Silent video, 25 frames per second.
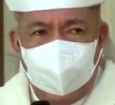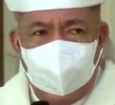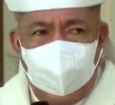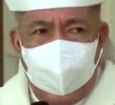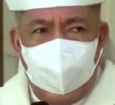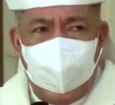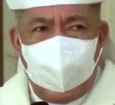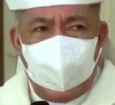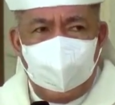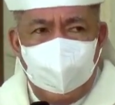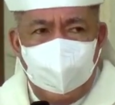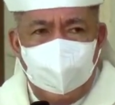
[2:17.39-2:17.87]

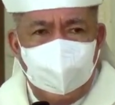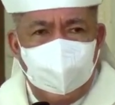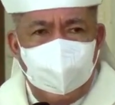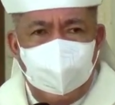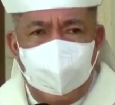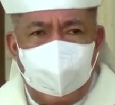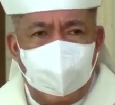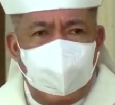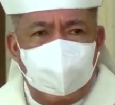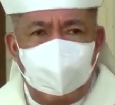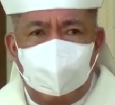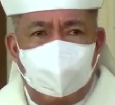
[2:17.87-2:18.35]
And
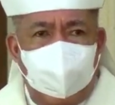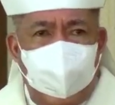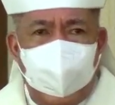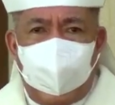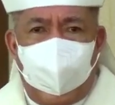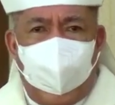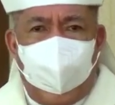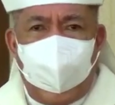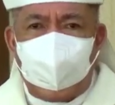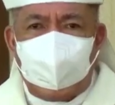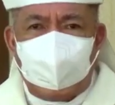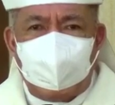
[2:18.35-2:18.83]
by
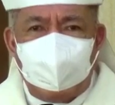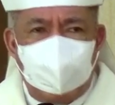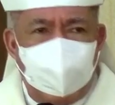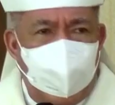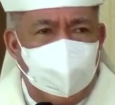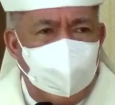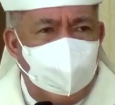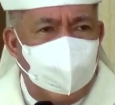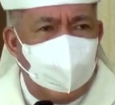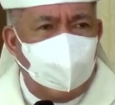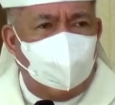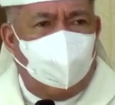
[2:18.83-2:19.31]

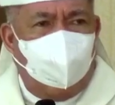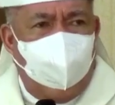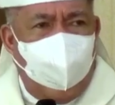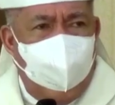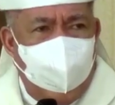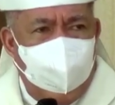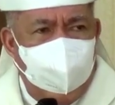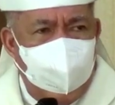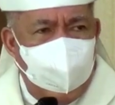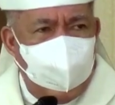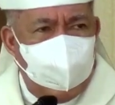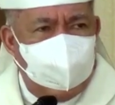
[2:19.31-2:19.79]
husband,
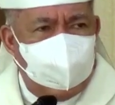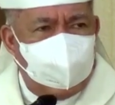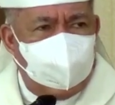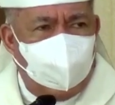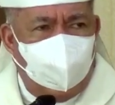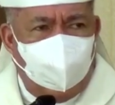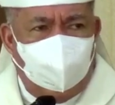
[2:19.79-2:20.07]
wife,